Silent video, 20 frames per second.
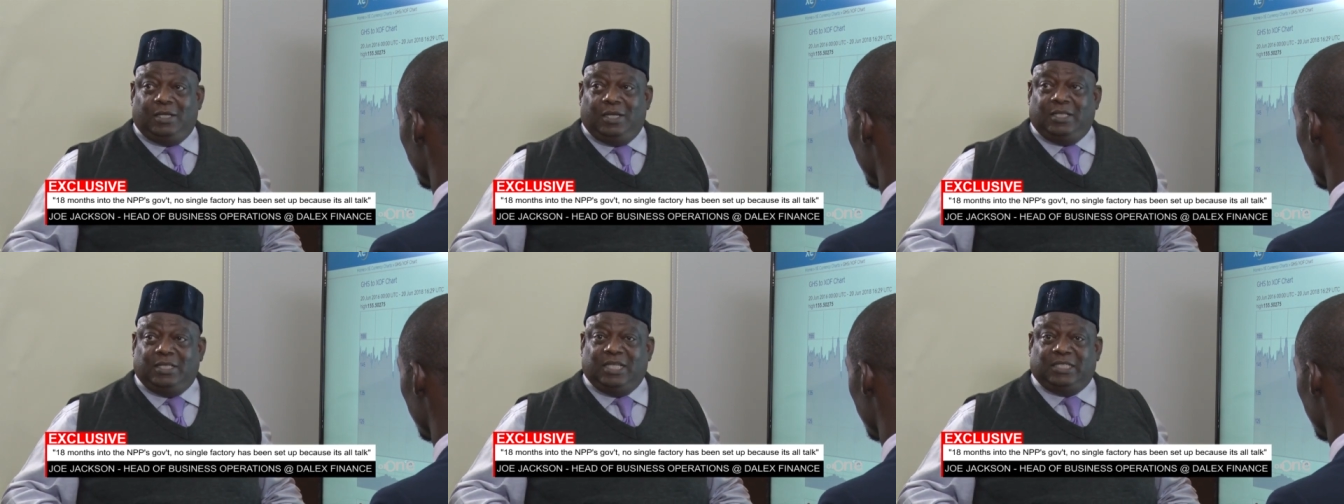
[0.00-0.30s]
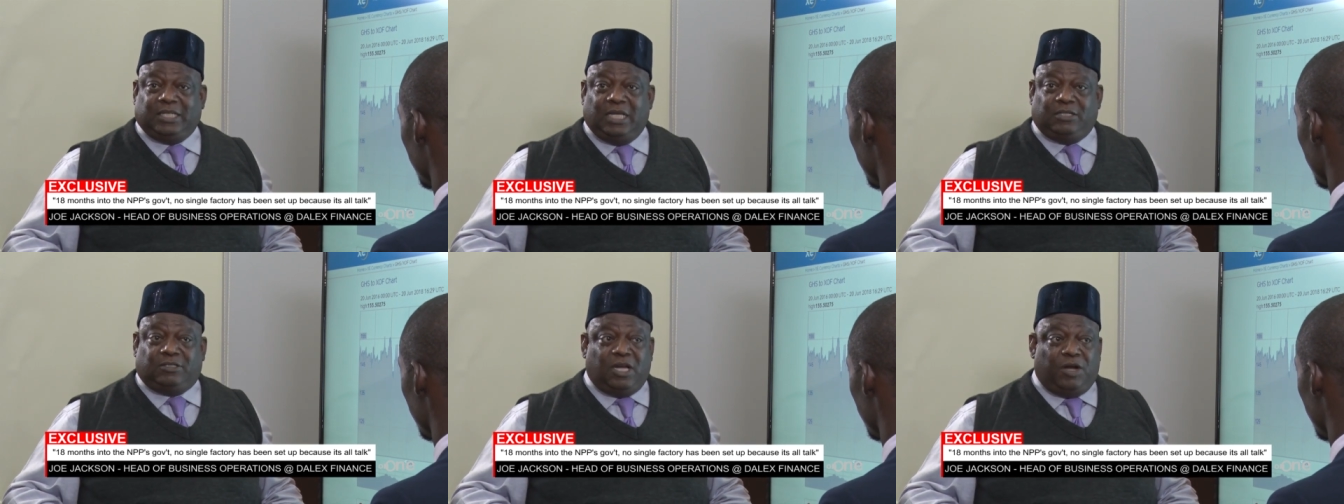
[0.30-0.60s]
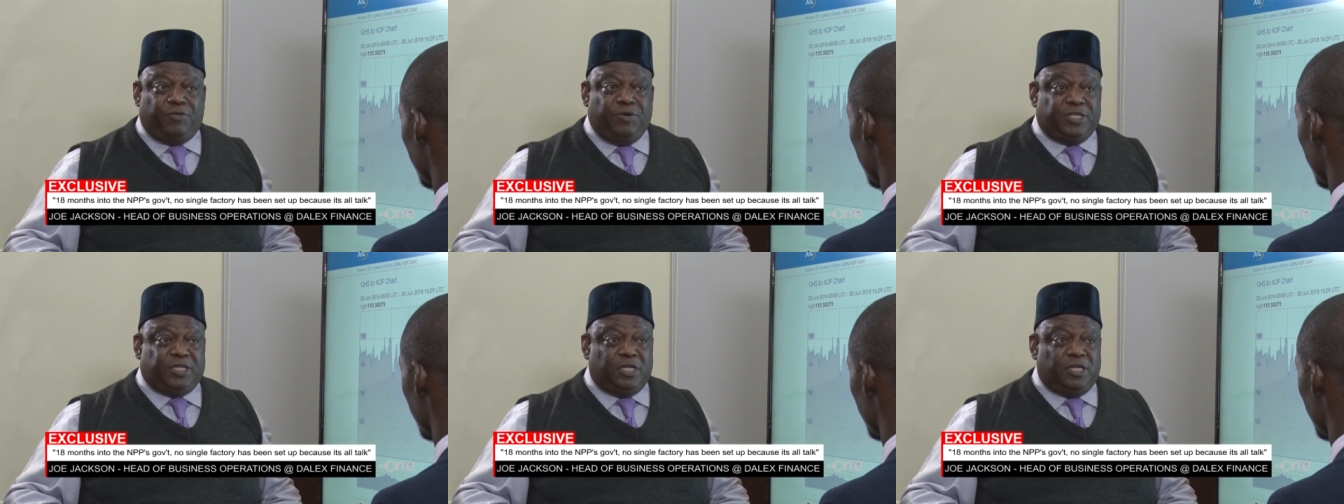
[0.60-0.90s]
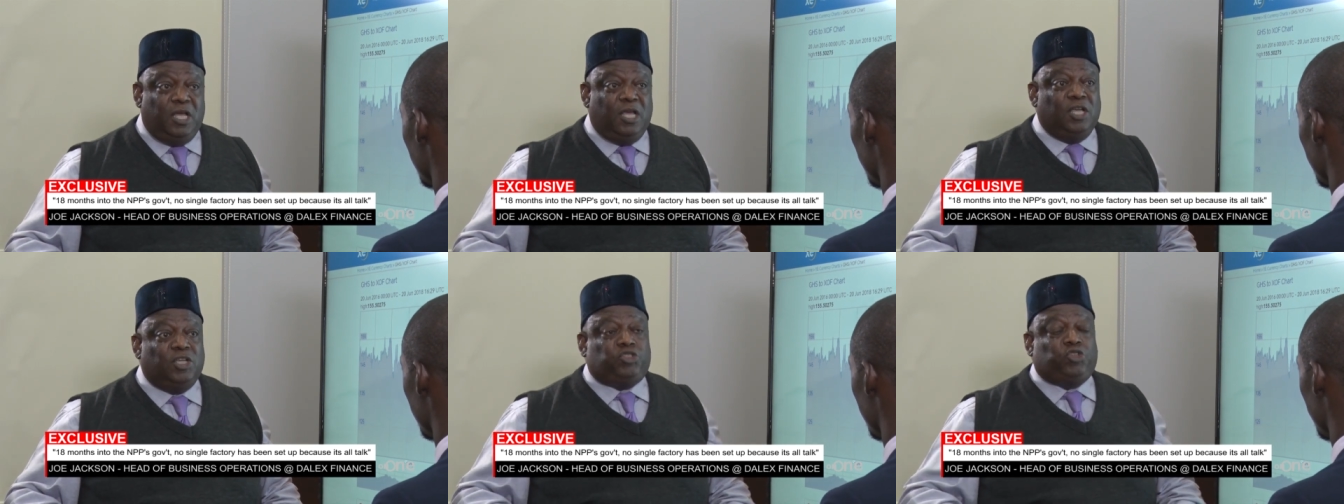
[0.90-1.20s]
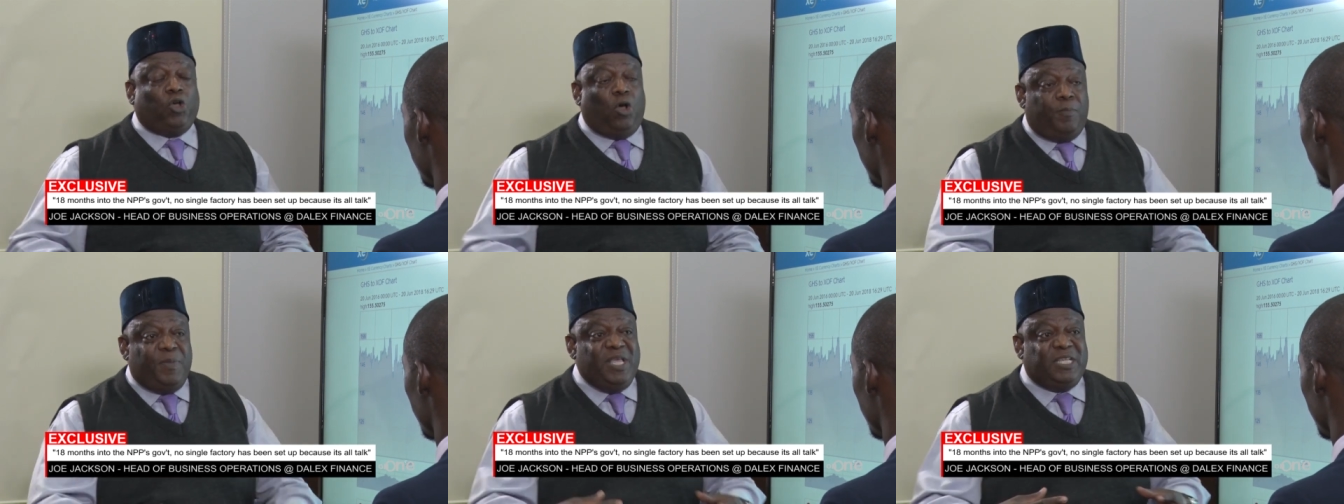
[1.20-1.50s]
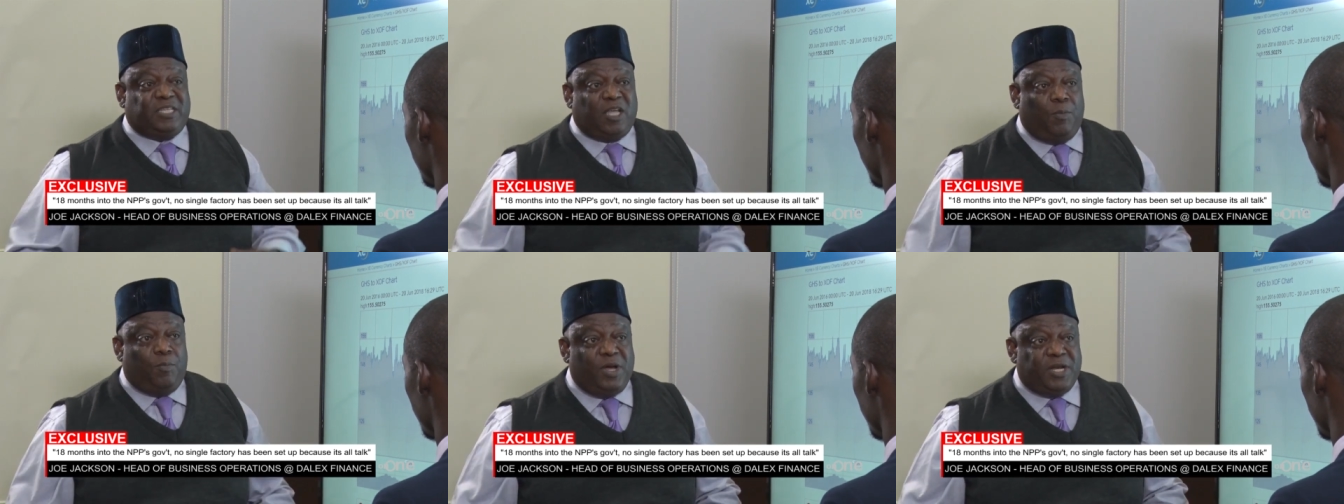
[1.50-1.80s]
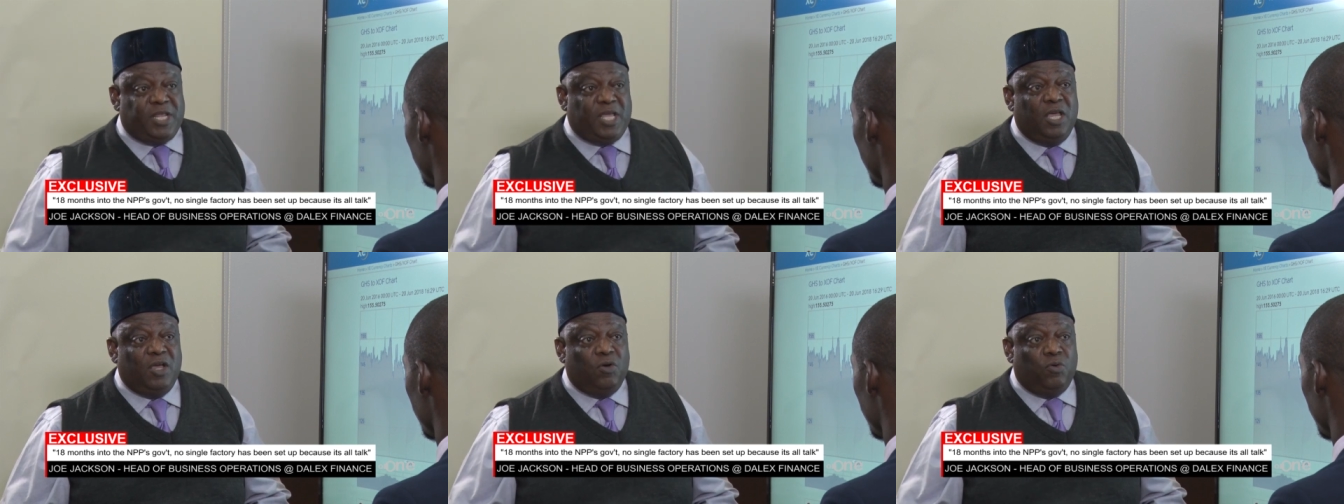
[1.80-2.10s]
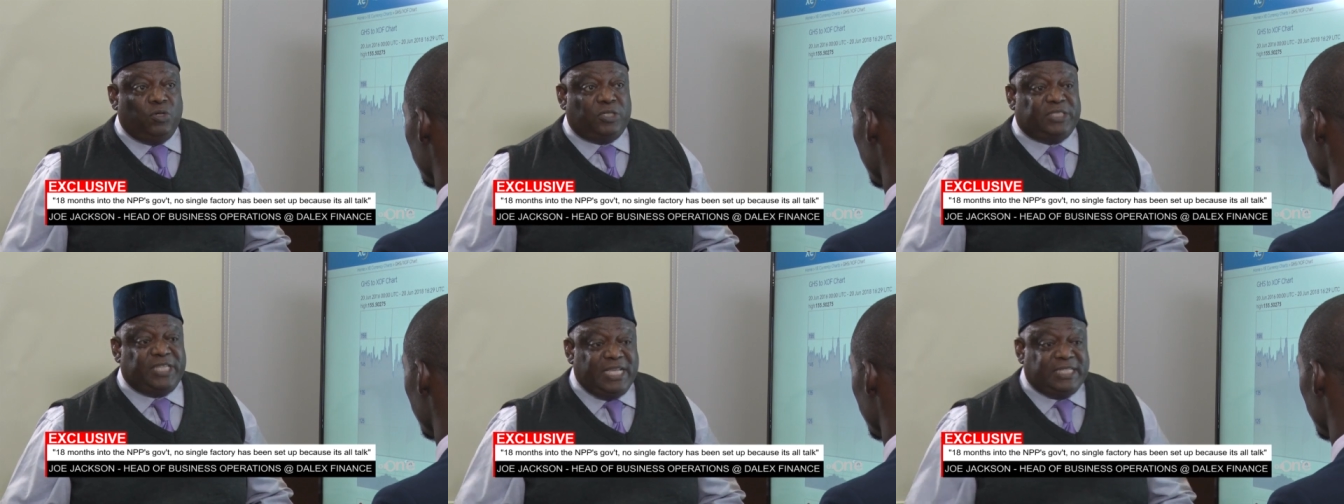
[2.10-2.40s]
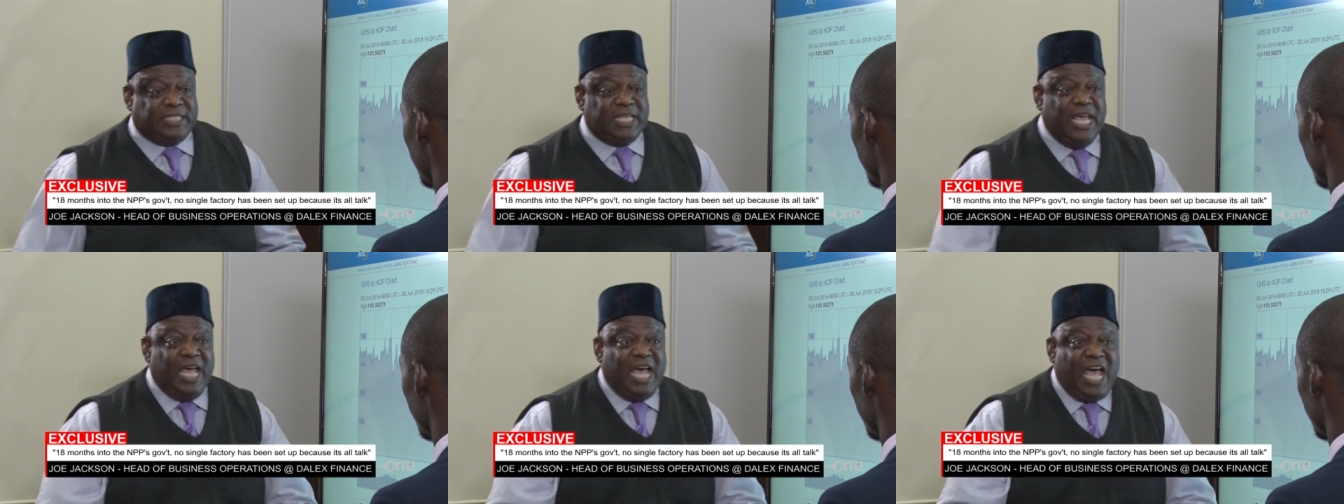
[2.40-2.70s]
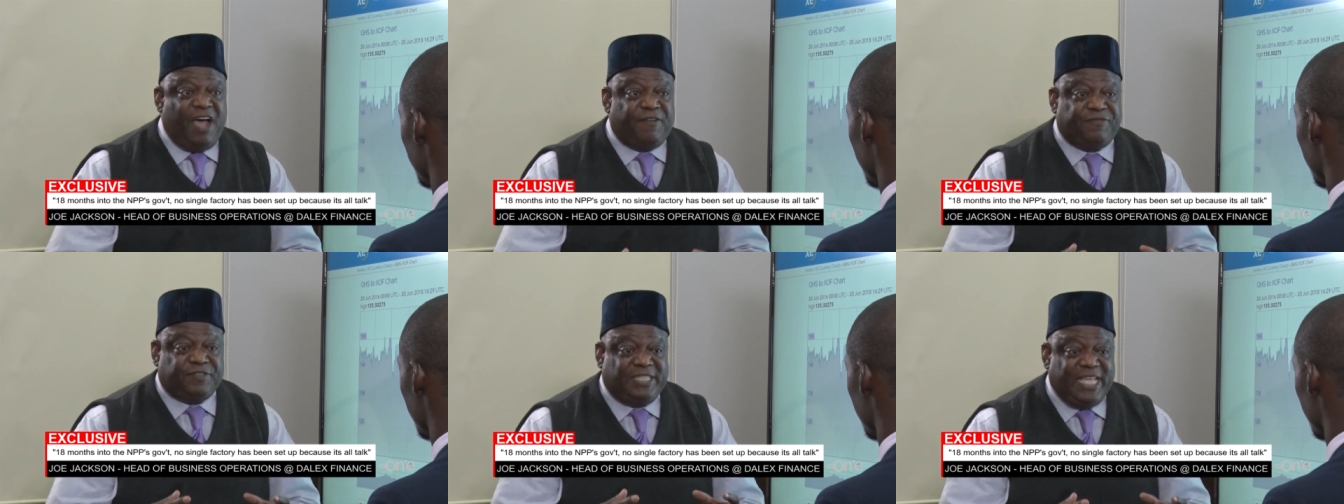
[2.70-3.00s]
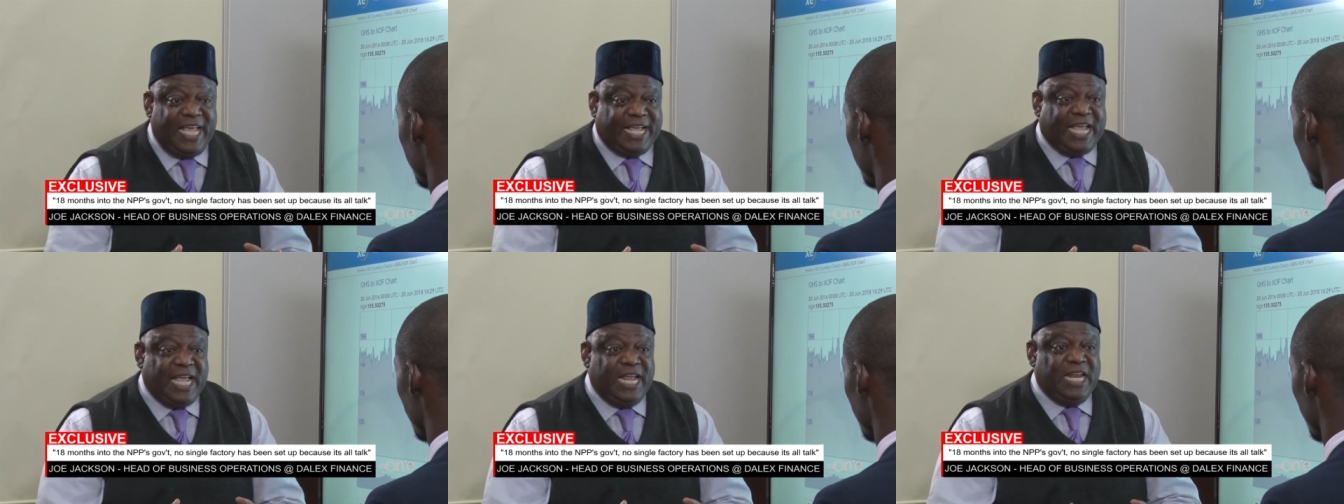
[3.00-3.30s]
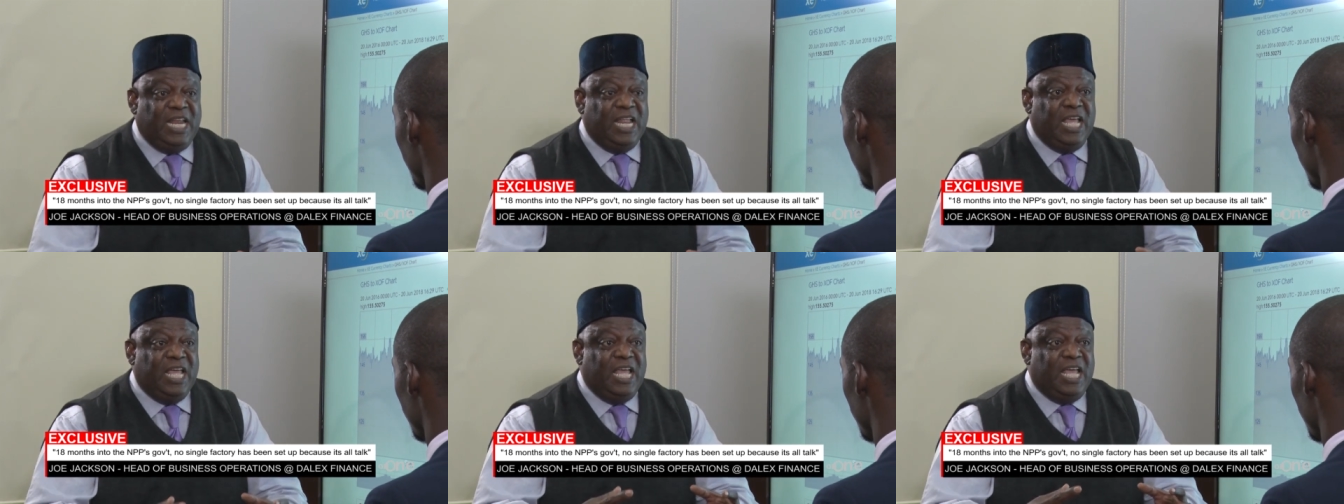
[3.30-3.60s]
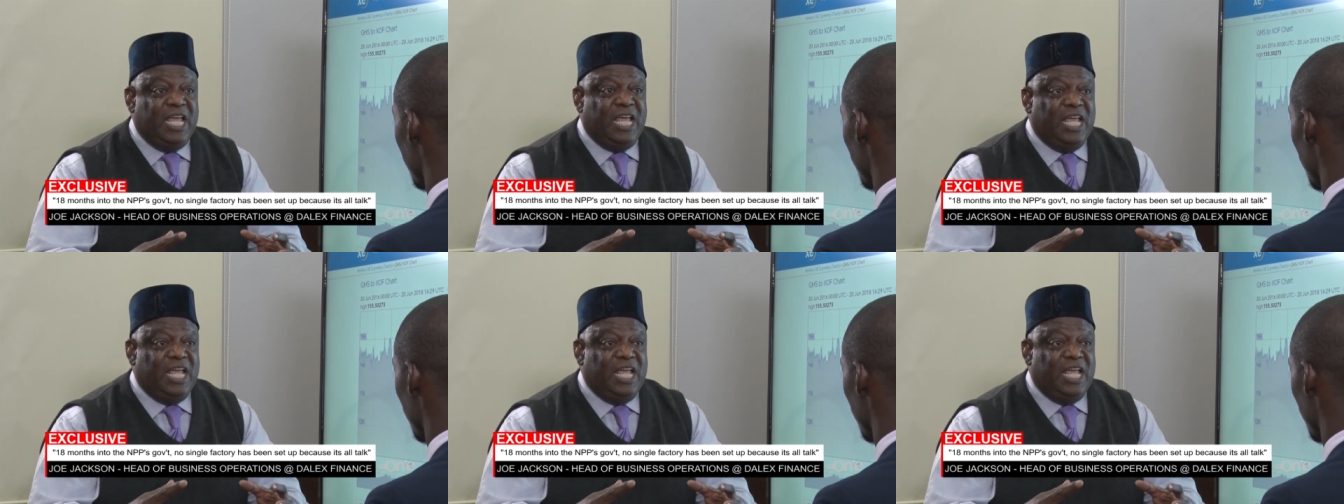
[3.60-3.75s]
in the central region. Show me somebody who says, I've taken